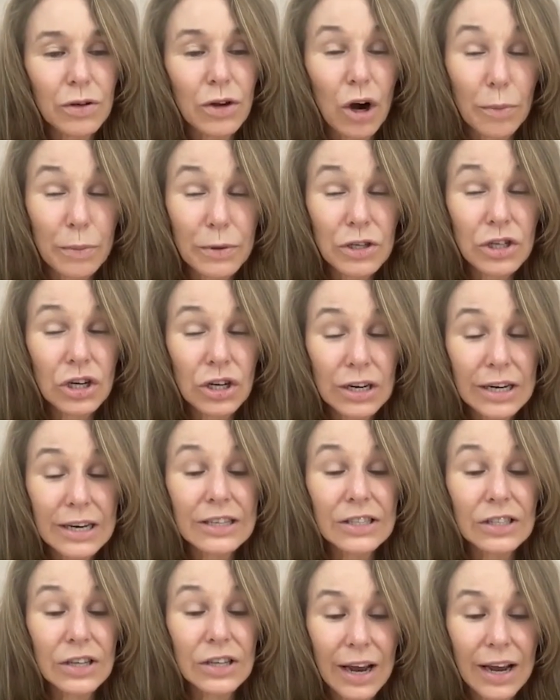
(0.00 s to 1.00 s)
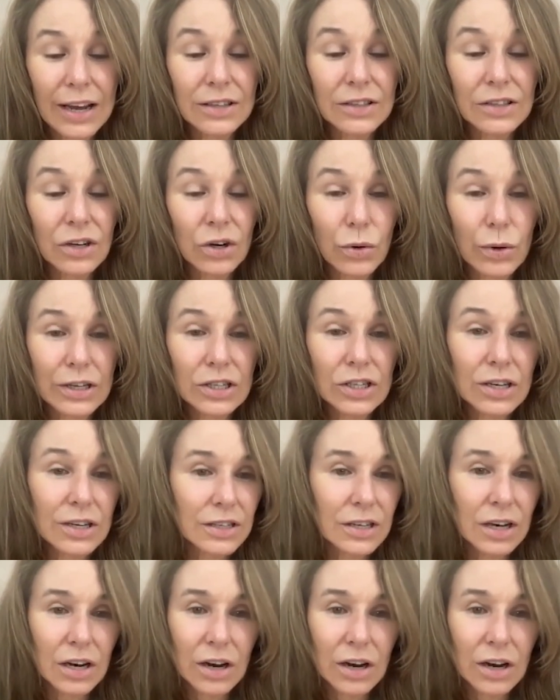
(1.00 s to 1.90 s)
opportunities to answer questions,